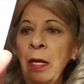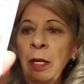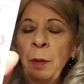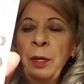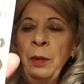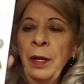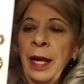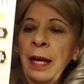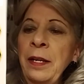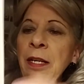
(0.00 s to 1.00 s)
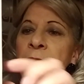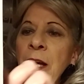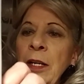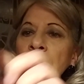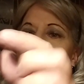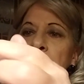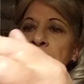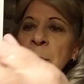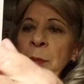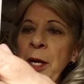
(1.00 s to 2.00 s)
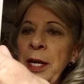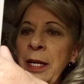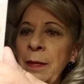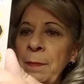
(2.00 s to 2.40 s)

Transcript: come in real handy, and it's got a little clip on it,